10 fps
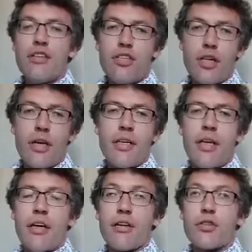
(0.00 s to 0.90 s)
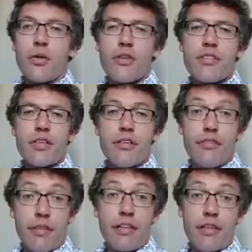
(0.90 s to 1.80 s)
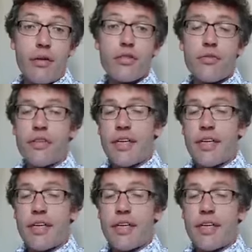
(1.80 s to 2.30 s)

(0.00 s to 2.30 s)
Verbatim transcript: journey across kind of flooded Oxford.